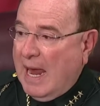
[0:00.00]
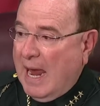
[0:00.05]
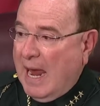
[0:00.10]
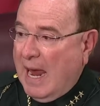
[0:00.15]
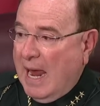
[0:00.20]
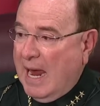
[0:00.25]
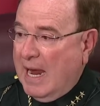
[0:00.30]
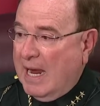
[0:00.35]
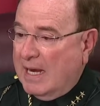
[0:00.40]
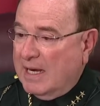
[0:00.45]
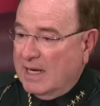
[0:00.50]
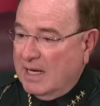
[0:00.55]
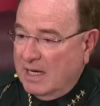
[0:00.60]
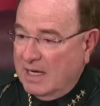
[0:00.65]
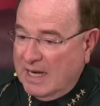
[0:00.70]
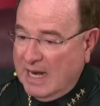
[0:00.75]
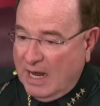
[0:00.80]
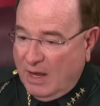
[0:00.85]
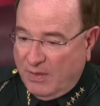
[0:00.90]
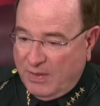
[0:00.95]
And
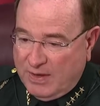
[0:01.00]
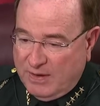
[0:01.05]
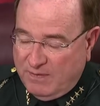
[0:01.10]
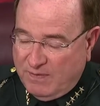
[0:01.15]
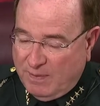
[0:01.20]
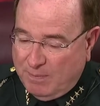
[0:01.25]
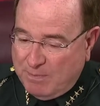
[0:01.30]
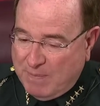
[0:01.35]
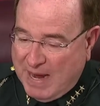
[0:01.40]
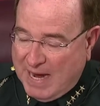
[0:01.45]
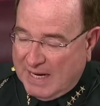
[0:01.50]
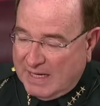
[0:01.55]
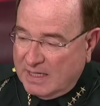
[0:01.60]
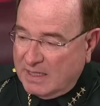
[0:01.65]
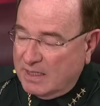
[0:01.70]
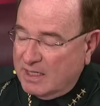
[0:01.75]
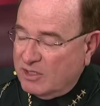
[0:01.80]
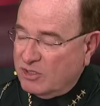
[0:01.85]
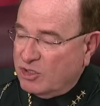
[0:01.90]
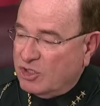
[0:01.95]
now they've
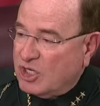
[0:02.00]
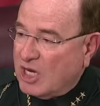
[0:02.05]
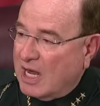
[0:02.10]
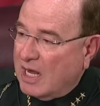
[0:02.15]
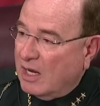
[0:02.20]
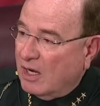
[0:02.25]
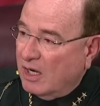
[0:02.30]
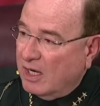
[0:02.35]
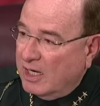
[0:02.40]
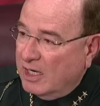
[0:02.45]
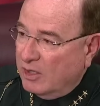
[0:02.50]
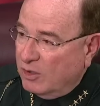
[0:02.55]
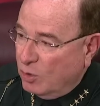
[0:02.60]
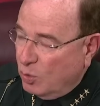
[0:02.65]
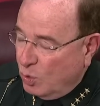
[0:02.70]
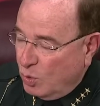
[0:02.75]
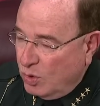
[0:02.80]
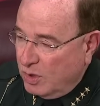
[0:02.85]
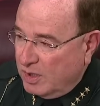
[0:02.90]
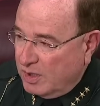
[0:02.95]
abandoned this child in the
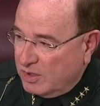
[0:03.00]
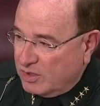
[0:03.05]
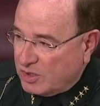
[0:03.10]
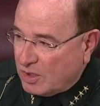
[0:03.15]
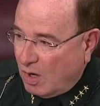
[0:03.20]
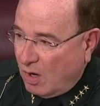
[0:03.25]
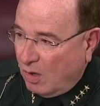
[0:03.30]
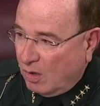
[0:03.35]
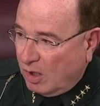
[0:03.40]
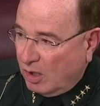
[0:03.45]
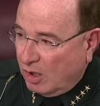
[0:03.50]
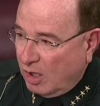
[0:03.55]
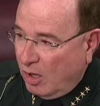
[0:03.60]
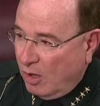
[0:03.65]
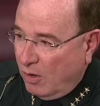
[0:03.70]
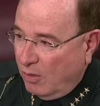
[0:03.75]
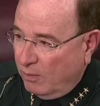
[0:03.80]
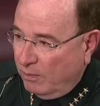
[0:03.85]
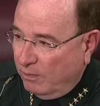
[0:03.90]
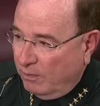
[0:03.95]
woods all
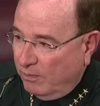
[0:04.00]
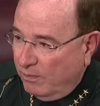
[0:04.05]
alone.